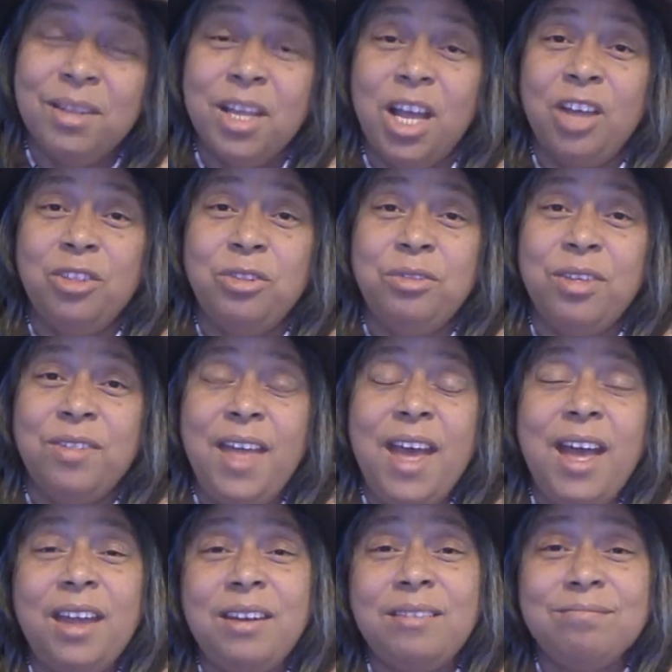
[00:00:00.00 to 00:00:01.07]
Other than
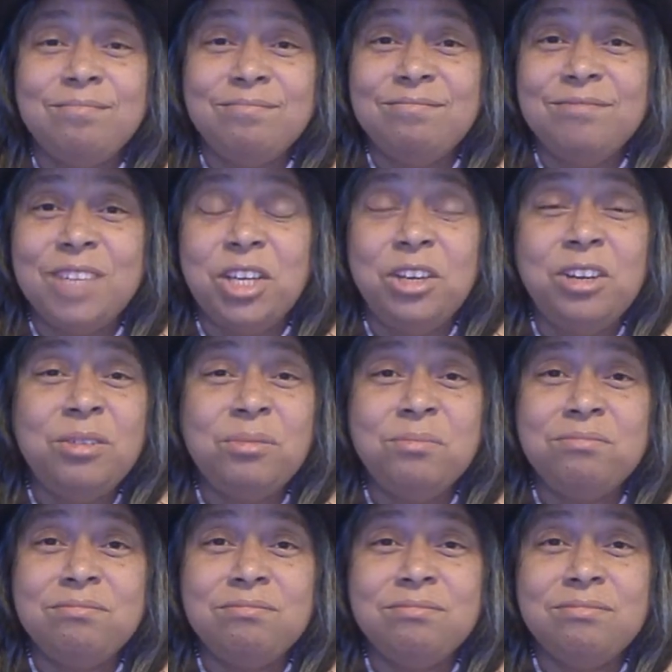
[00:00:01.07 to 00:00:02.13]
that, you know,
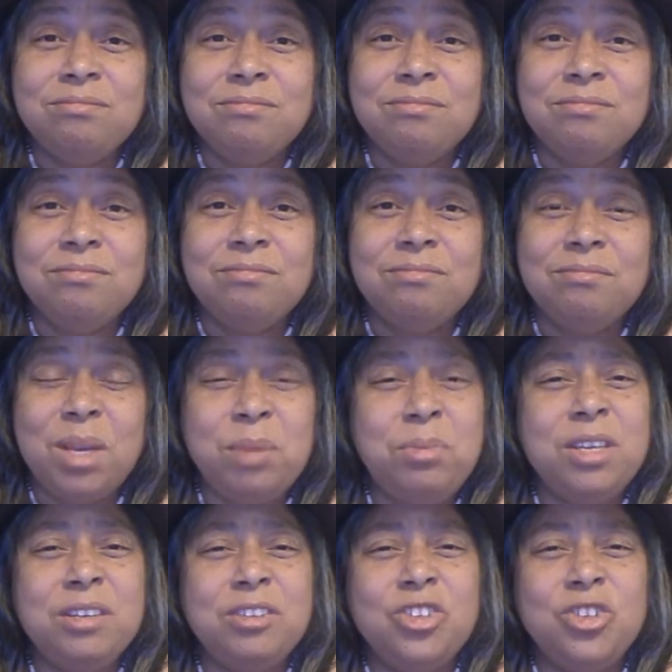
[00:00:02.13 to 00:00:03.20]

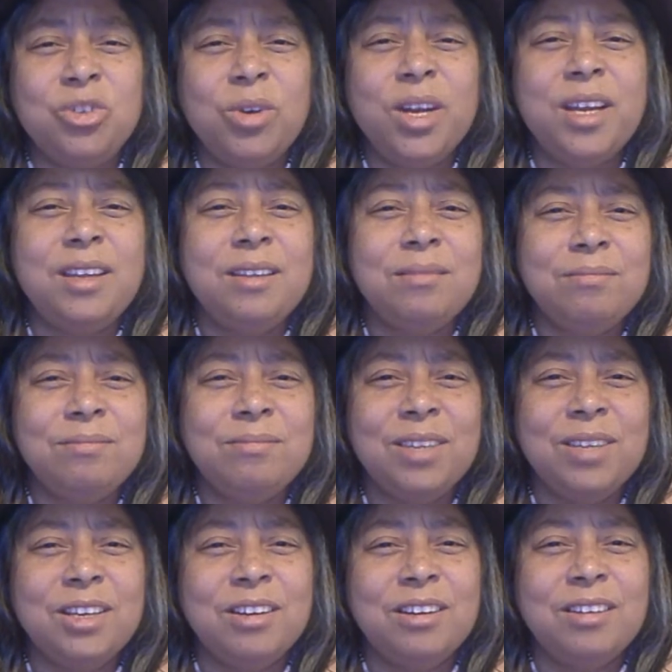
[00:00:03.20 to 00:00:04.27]
maybe enjoy,
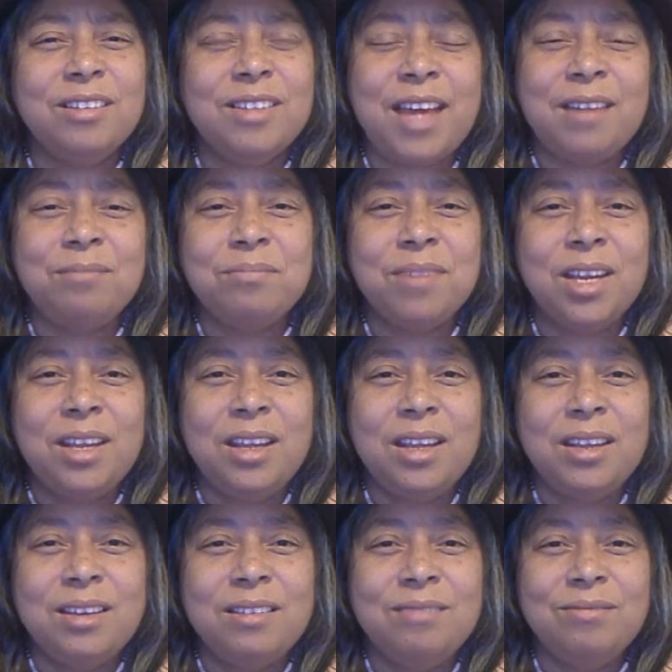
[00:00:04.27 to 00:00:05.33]
you know, that
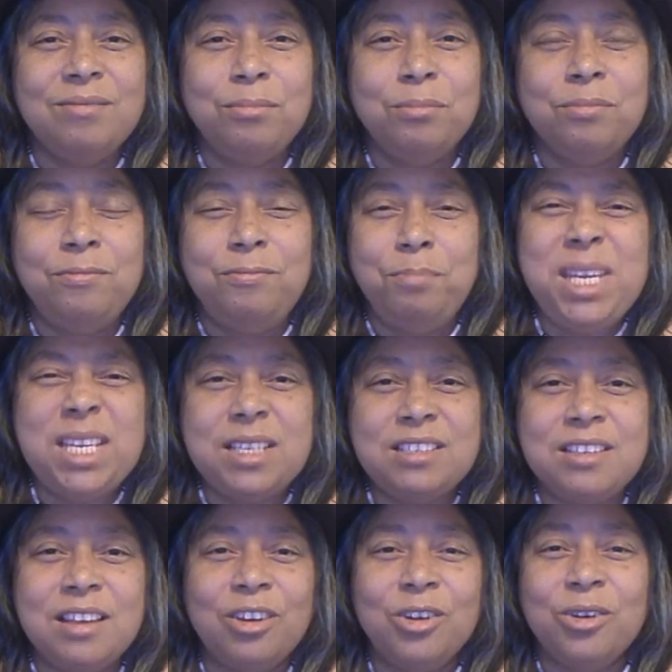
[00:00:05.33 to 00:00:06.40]

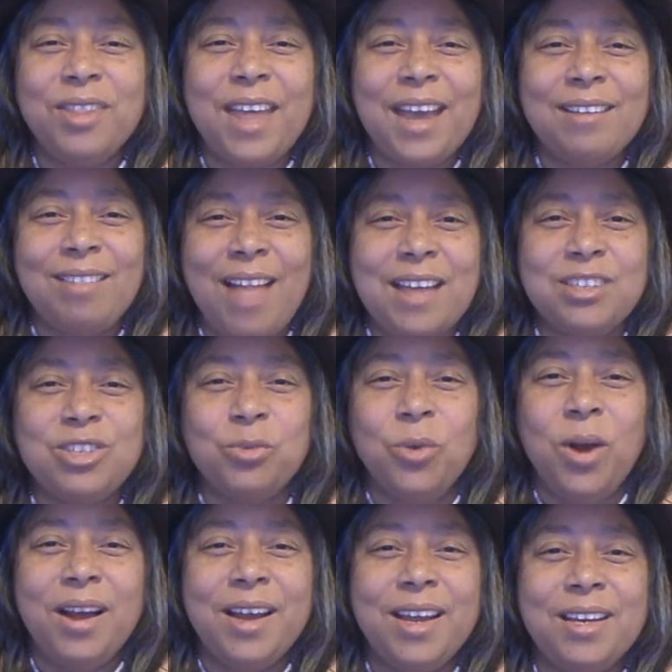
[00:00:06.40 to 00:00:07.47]
pizza or that glass of
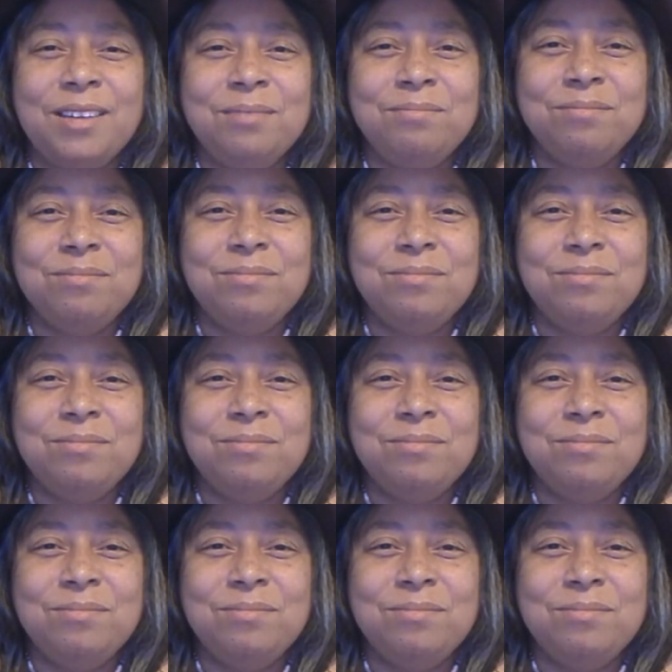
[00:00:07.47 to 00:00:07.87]
wine.